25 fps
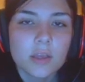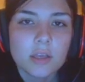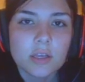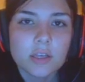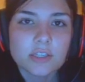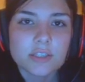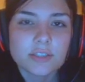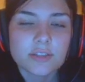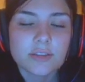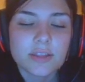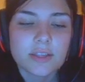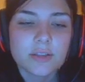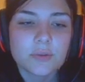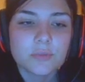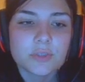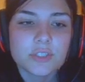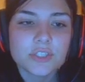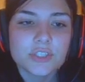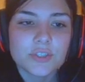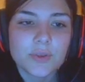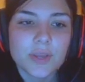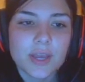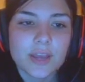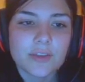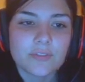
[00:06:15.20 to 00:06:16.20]
So then
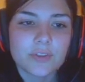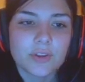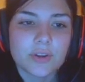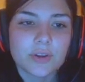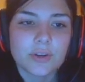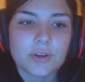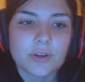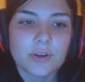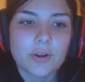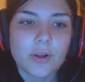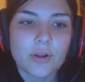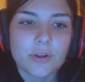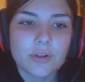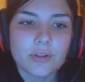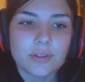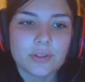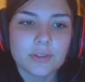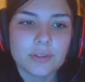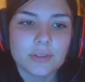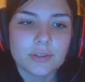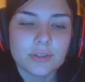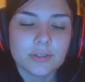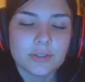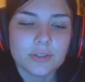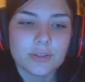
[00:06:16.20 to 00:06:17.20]
once you have
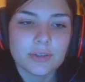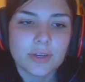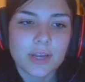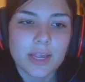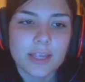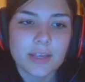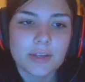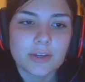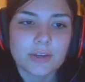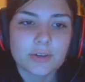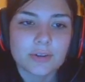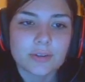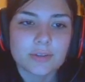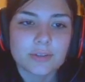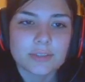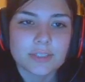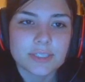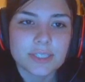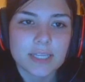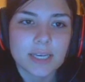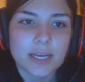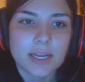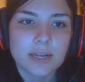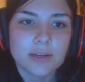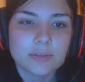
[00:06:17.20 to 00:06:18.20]
your acre all
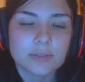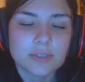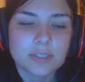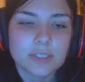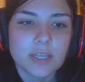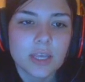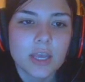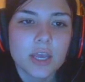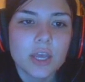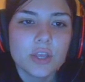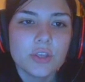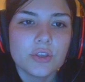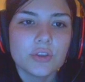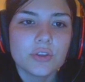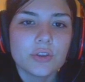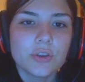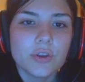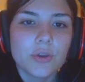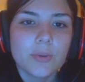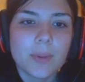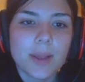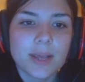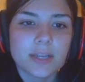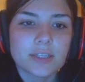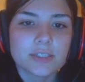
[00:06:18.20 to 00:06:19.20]
set out, you can
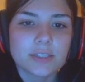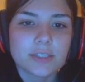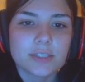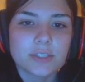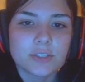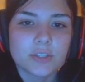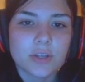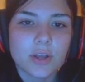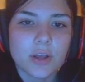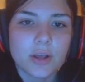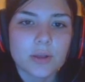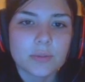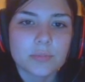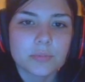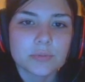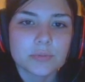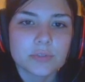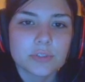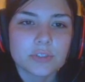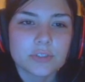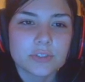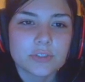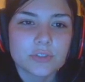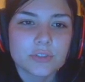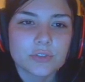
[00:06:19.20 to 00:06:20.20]
go back to the top
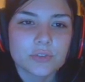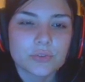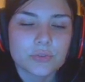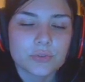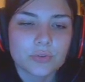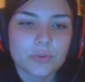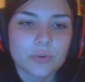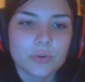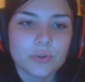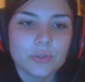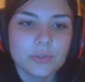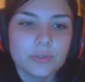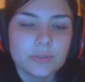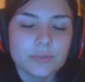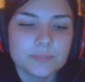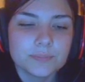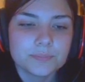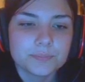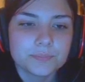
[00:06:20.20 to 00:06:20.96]
and scroll.